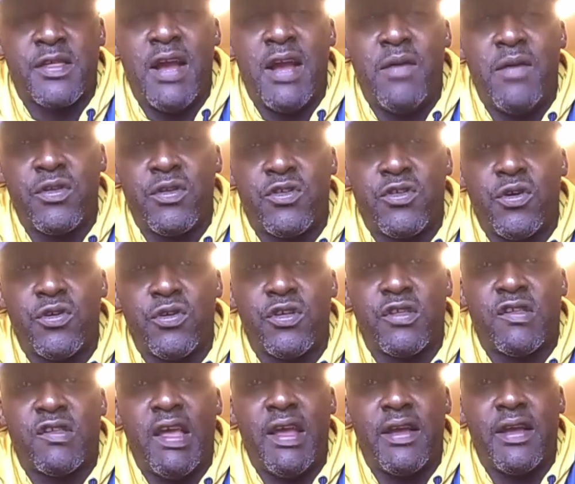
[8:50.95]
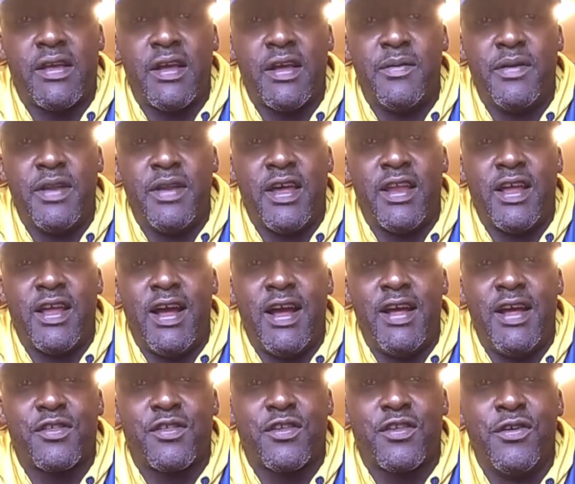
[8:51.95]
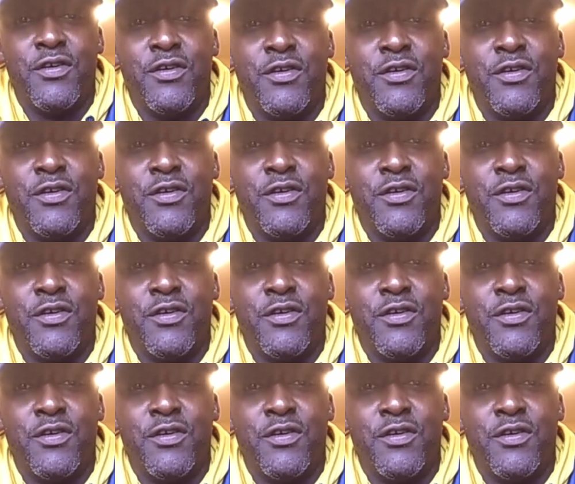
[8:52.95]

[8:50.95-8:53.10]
with Georgia Tech coming out of high school.